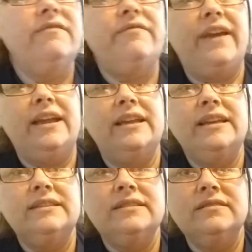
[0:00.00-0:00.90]

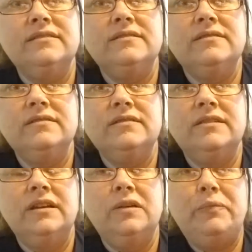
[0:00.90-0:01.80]
faded
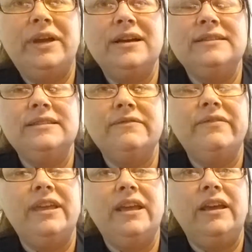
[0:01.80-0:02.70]
because of
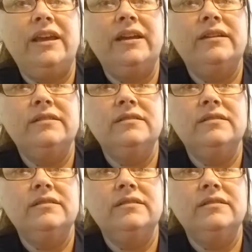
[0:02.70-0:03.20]
the